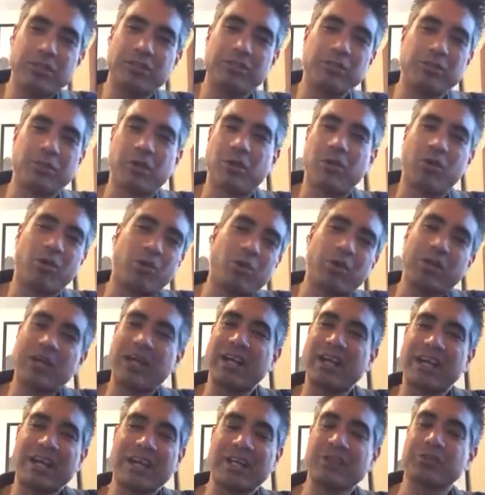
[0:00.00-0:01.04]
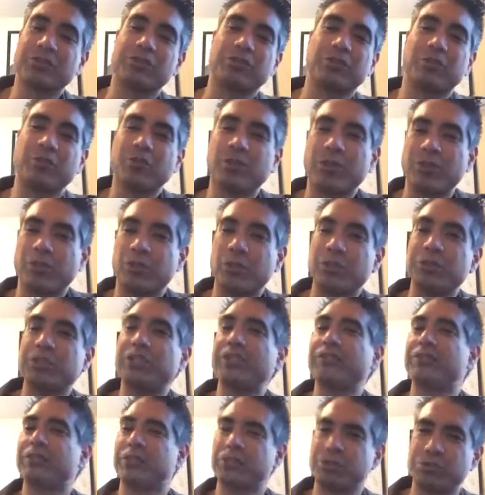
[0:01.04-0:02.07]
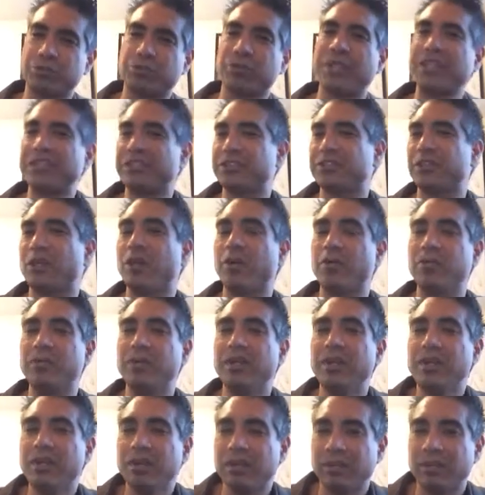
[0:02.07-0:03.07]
to do a whole lot of extra work once you have a great tone